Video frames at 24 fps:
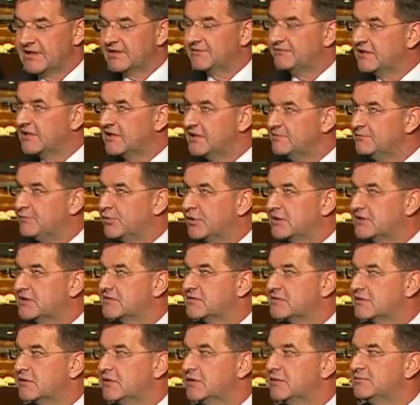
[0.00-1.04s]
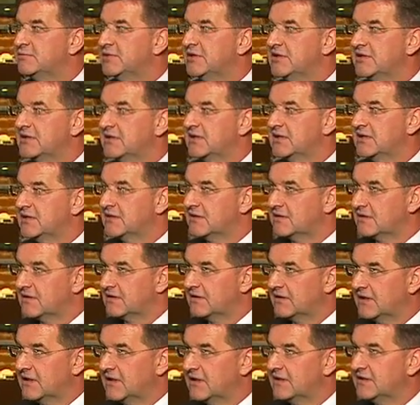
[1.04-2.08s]
a very important role, being a,
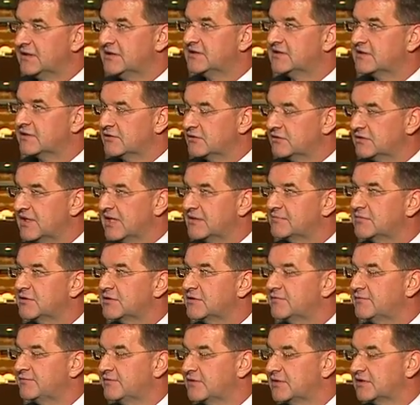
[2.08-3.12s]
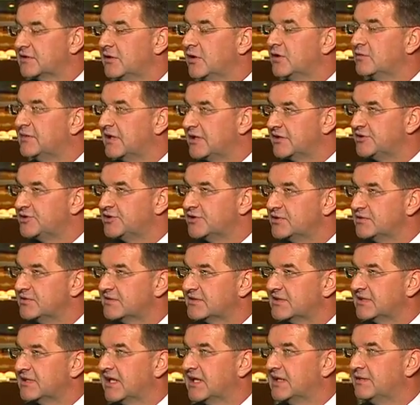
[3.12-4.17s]
a leader on a number of uh, global issues,
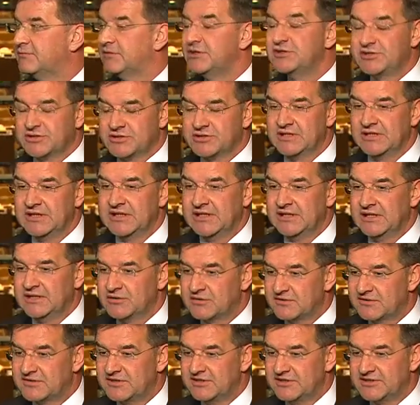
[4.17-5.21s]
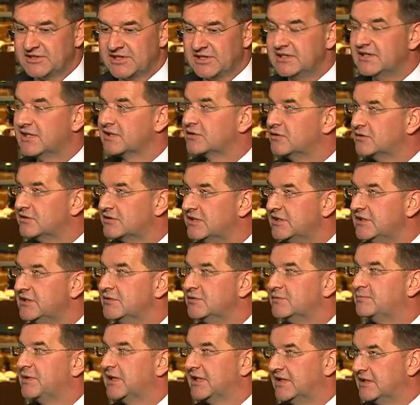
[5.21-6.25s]
and I wish to see China continue
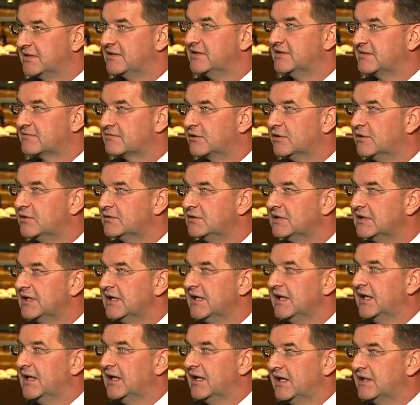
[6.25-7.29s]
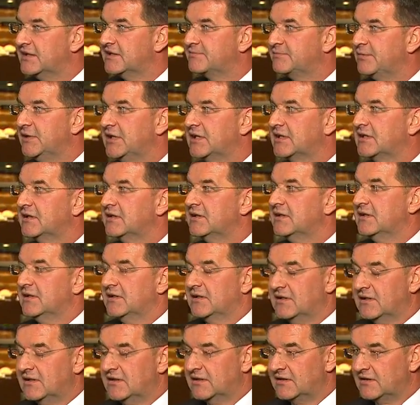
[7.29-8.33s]
playing this role and speak
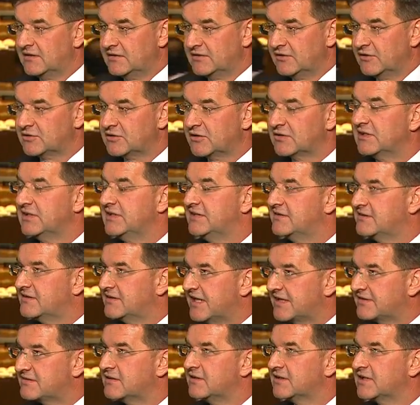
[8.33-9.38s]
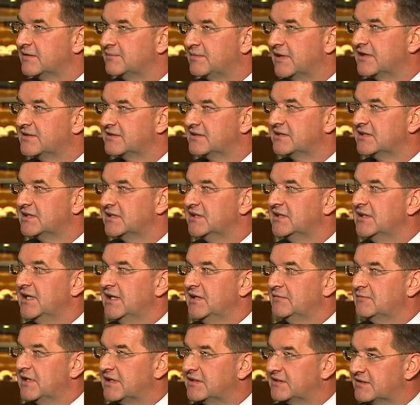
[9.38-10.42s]
uh, not only in its national capacity,
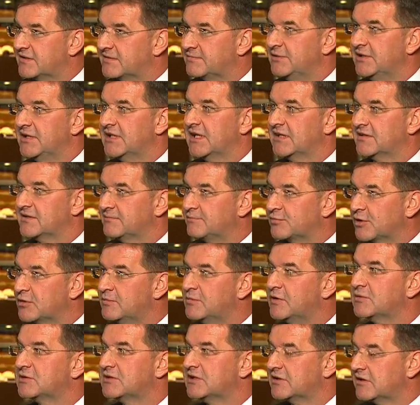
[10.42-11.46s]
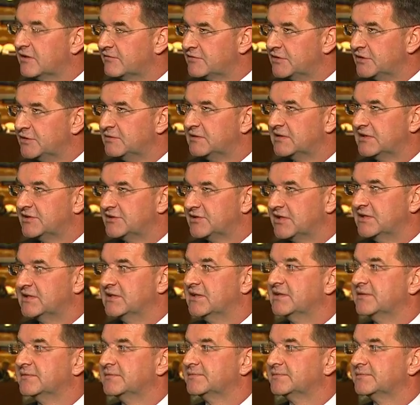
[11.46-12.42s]
but speak as a promoter of the UN agenda.